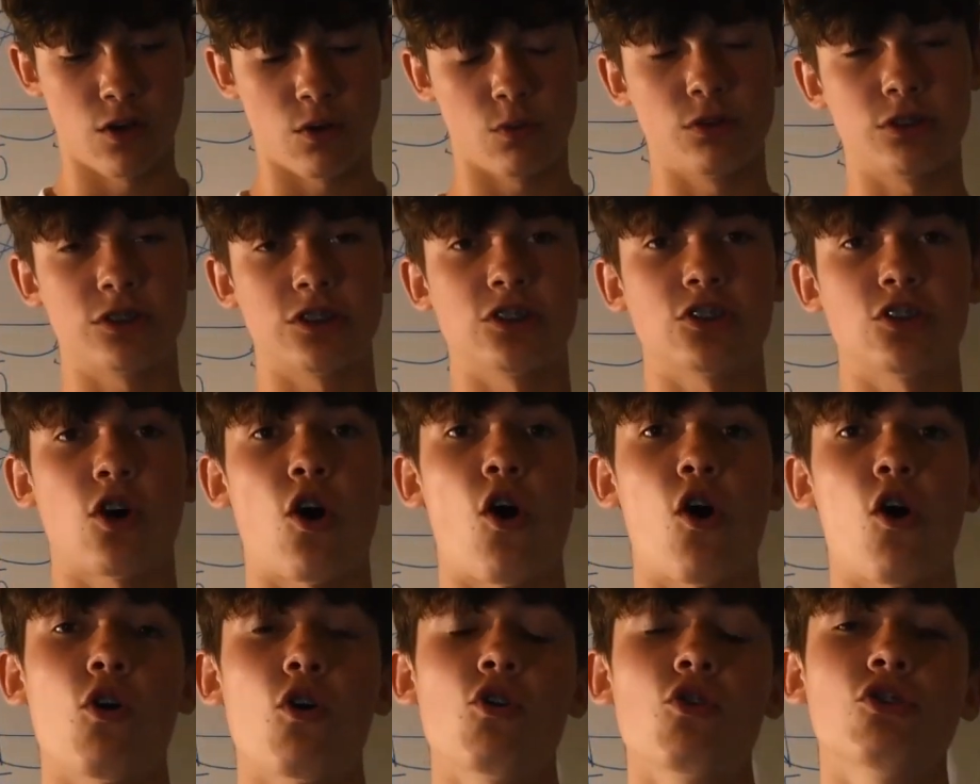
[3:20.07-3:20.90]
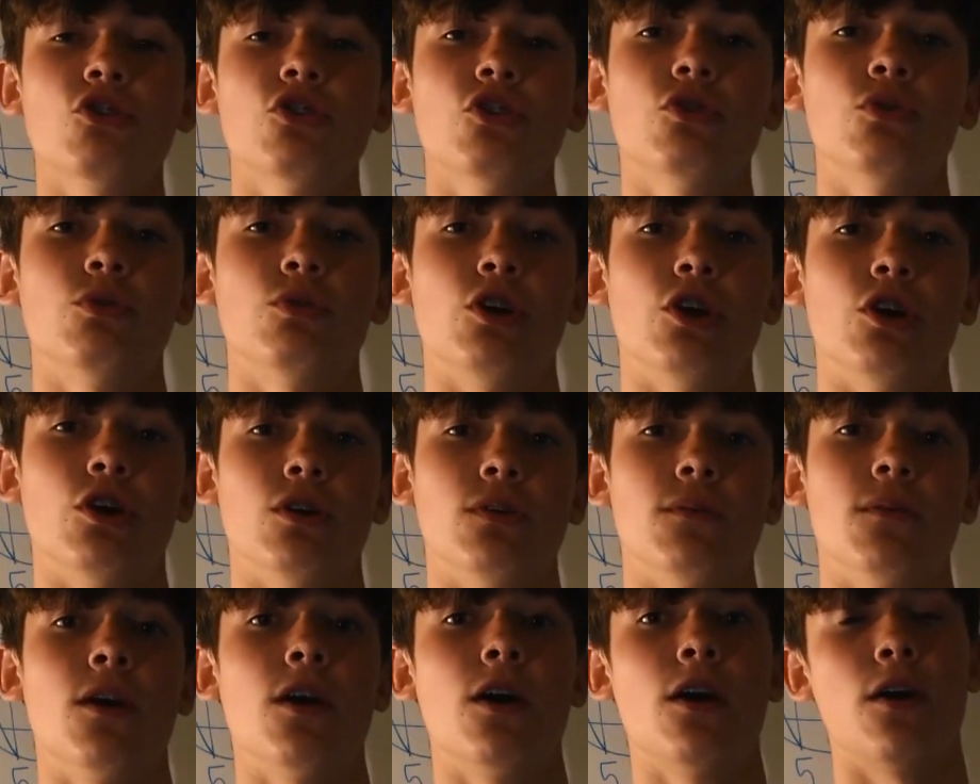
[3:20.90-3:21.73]
which is also
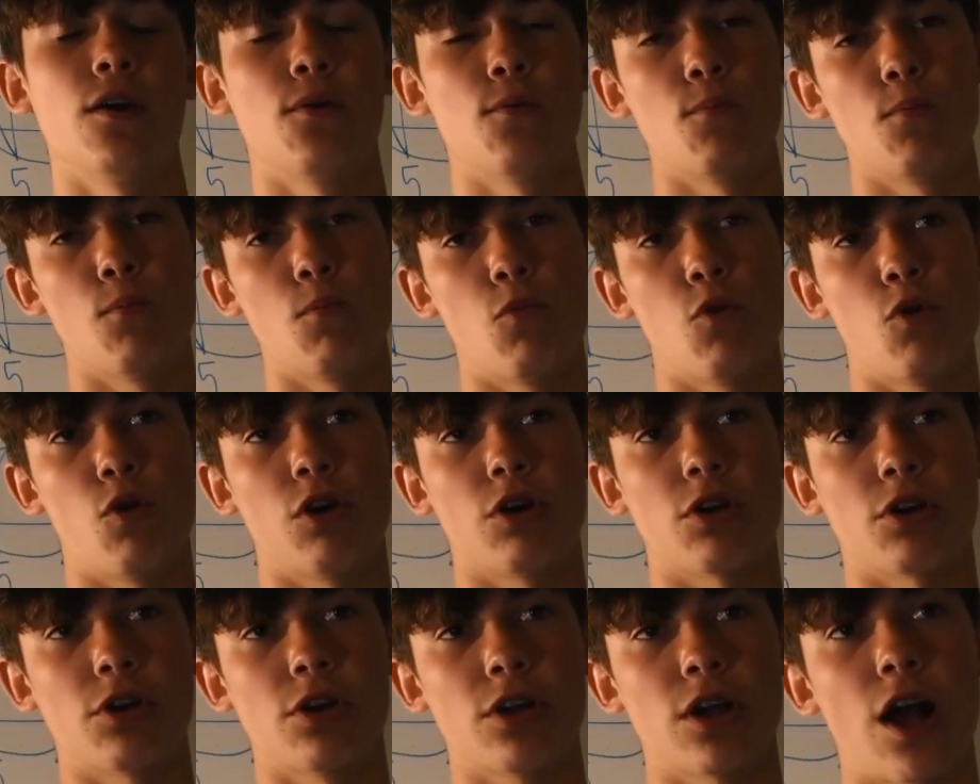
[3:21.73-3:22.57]
known more